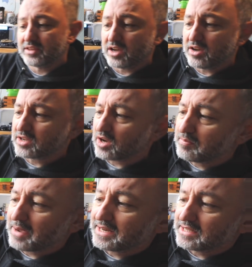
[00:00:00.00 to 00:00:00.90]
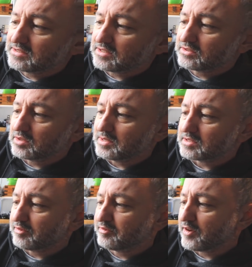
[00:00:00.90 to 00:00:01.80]
the Odo Padding System is
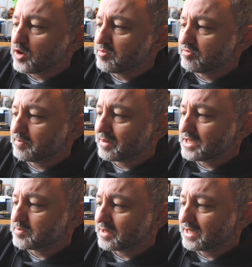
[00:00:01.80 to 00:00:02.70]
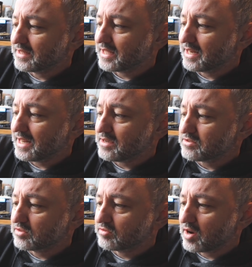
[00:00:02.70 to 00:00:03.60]
a foam replacement kit that
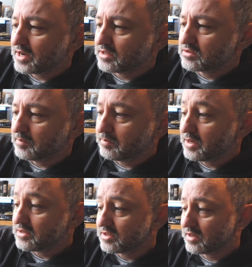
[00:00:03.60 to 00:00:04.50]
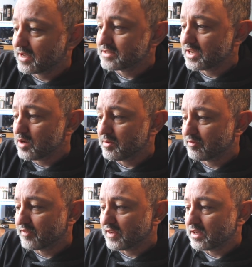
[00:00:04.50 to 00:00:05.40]
allows the rider to personalise helmet
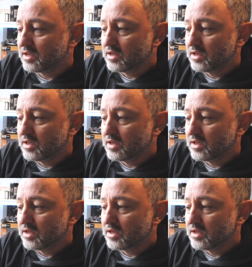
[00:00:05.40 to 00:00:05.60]
fit